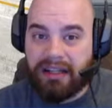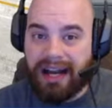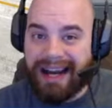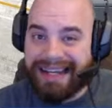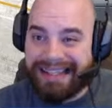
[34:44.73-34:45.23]

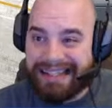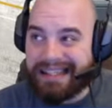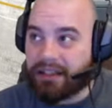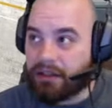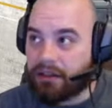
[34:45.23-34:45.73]

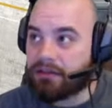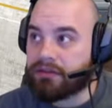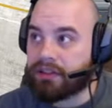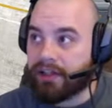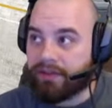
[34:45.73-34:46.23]
ideal
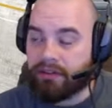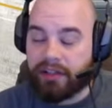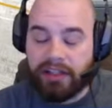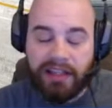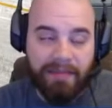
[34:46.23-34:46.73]
if you're
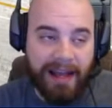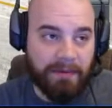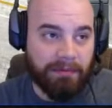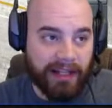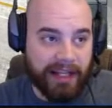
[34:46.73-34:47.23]
looking to map a
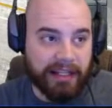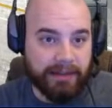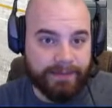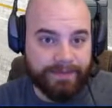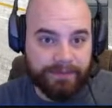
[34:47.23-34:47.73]
planet.
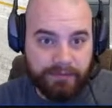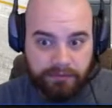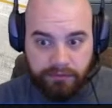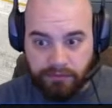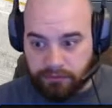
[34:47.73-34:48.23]

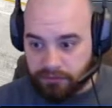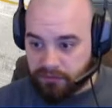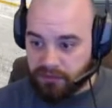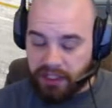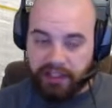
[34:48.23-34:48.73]

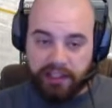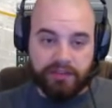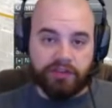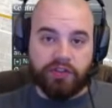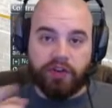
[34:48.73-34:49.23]
Because if
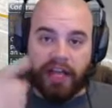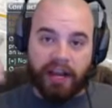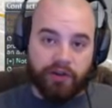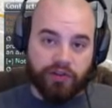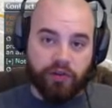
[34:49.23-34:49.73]
you do an
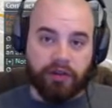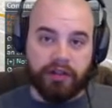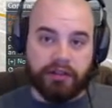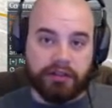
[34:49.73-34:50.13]
equatorial